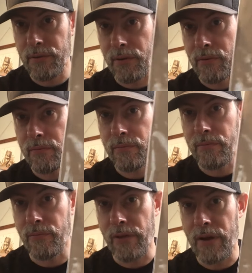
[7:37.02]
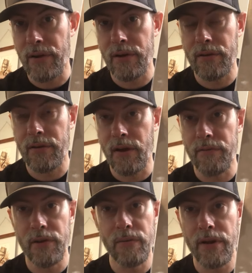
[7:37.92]
you know, without a
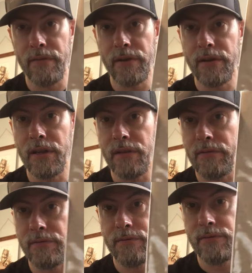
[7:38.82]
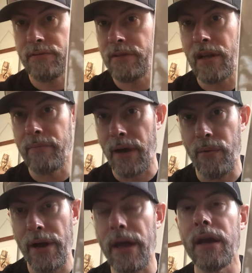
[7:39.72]
cover or whatever, and he sent it my
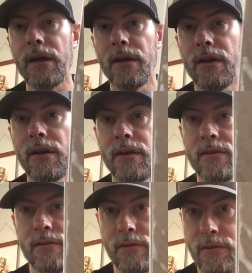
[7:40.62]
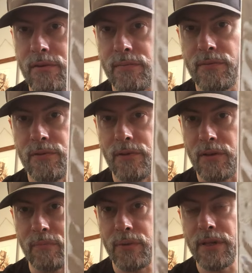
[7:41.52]
way to so it
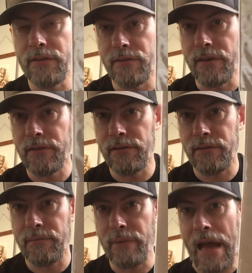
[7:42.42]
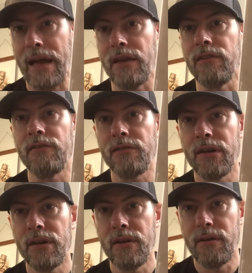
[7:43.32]
completes this package.
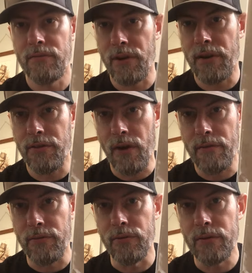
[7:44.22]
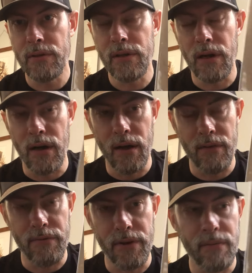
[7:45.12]
Very thoughtful
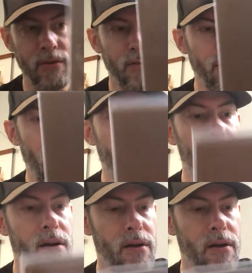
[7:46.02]
for him to do that.